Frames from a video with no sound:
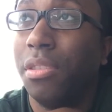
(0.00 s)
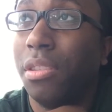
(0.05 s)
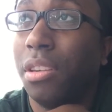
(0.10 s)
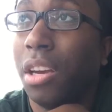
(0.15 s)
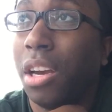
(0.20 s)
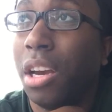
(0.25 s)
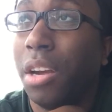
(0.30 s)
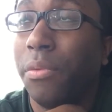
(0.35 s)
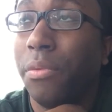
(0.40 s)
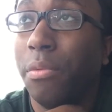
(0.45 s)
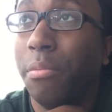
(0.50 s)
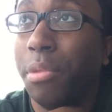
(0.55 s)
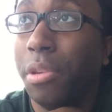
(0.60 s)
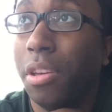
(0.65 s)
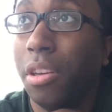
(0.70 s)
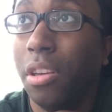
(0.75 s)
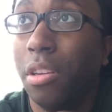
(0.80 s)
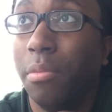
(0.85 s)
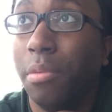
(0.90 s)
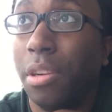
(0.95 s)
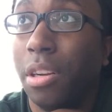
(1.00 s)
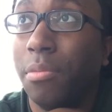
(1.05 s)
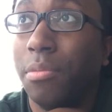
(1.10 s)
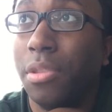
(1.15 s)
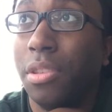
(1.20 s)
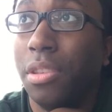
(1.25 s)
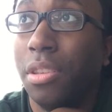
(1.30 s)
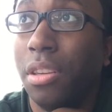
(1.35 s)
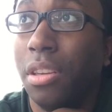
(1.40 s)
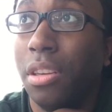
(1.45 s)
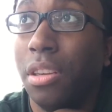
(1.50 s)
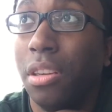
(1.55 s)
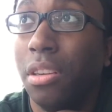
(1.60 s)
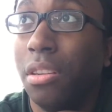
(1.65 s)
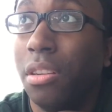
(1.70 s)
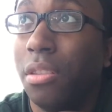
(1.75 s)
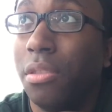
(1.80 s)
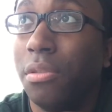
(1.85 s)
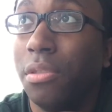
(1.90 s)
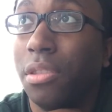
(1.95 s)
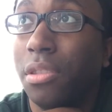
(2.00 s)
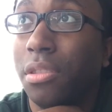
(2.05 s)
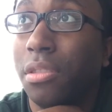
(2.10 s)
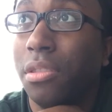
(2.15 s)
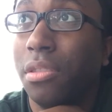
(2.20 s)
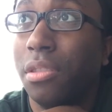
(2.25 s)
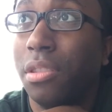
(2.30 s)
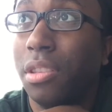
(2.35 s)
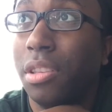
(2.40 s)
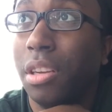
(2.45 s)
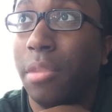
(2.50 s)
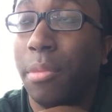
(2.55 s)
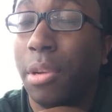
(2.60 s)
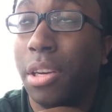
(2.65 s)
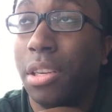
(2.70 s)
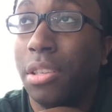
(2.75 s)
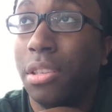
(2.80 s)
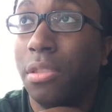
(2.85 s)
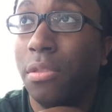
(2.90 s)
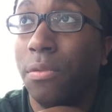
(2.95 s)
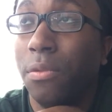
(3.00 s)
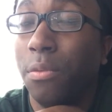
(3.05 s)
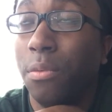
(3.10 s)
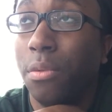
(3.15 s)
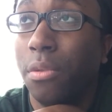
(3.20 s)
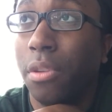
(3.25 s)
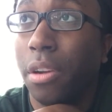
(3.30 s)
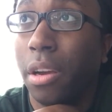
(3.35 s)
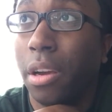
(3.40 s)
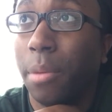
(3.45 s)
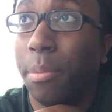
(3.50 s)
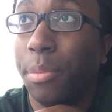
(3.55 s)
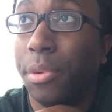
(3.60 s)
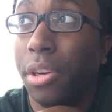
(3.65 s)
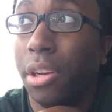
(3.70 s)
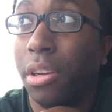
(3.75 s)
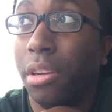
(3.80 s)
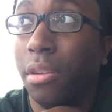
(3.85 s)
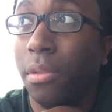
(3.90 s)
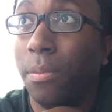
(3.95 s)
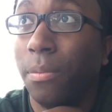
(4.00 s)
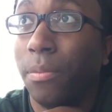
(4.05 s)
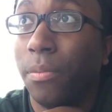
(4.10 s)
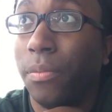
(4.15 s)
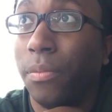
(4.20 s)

God forbid, but I'm seeing another semi-civil war happening.